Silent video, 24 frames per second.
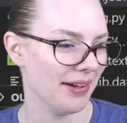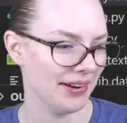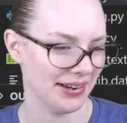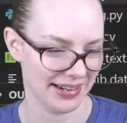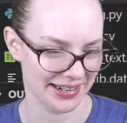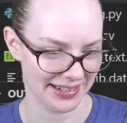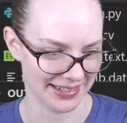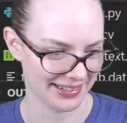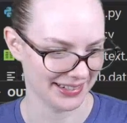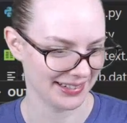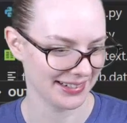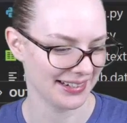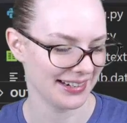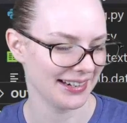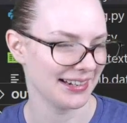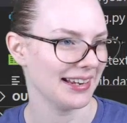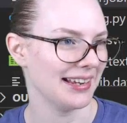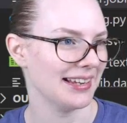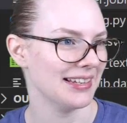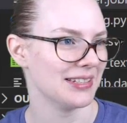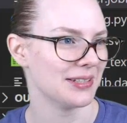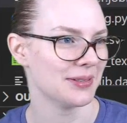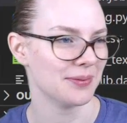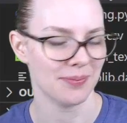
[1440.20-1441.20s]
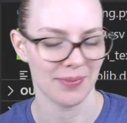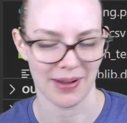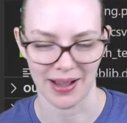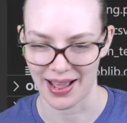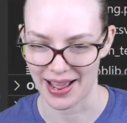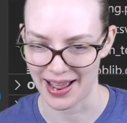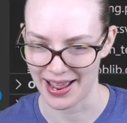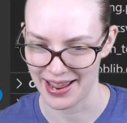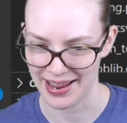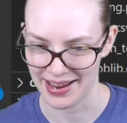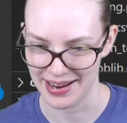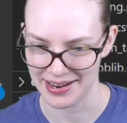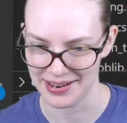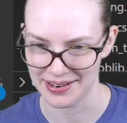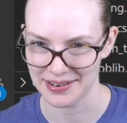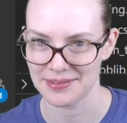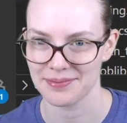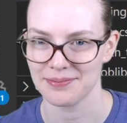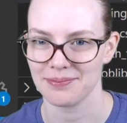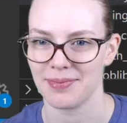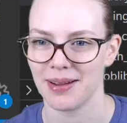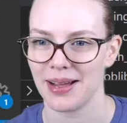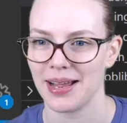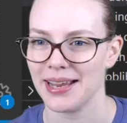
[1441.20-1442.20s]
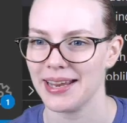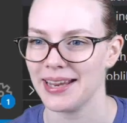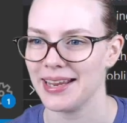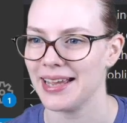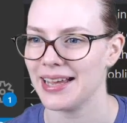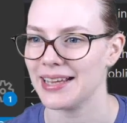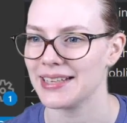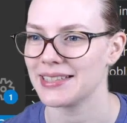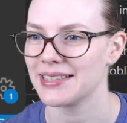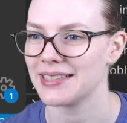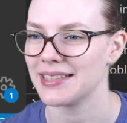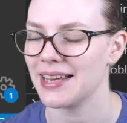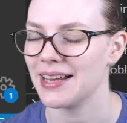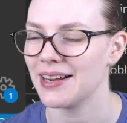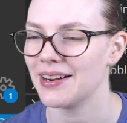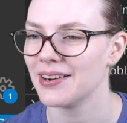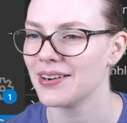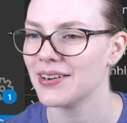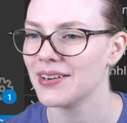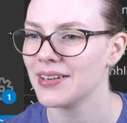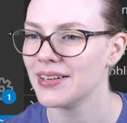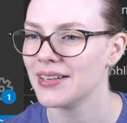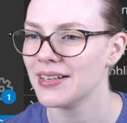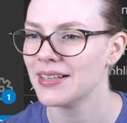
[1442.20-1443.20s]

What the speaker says: it, is my guess there.